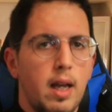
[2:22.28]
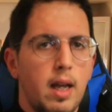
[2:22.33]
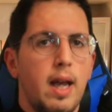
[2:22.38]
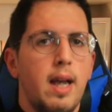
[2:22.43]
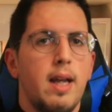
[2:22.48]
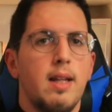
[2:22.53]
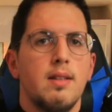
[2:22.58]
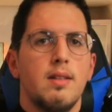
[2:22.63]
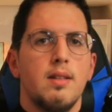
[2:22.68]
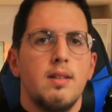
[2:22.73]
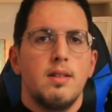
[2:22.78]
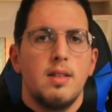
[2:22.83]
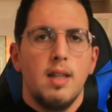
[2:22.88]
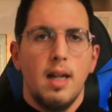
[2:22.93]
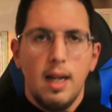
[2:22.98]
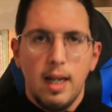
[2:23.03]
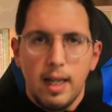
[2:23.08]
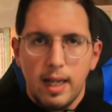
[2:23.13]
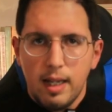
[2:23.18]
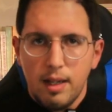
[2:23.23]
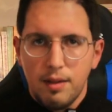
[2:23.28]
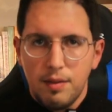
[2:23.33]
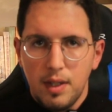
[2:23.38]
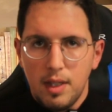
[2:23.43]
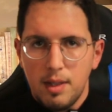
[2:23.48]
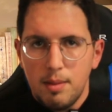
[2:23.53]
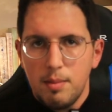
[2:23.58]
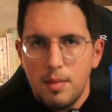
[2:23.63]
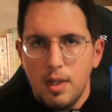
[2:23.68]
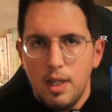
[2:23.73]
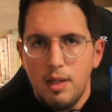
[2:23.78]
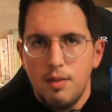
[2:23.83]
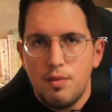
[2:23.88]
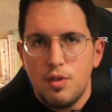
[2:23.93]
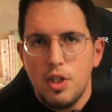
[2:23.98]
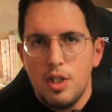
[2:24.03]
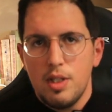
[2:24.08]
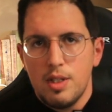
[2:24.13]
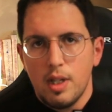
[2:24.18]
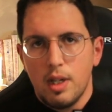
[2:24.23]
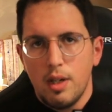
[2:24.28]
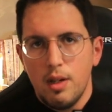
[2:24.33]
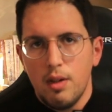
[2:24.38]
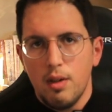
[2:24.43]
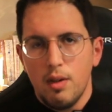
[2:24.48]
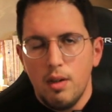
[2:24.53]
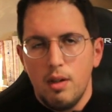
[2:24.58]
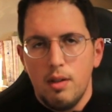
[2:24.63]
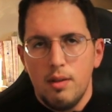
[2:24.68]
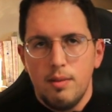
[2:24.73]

and Tallag kfinem if she's a girl.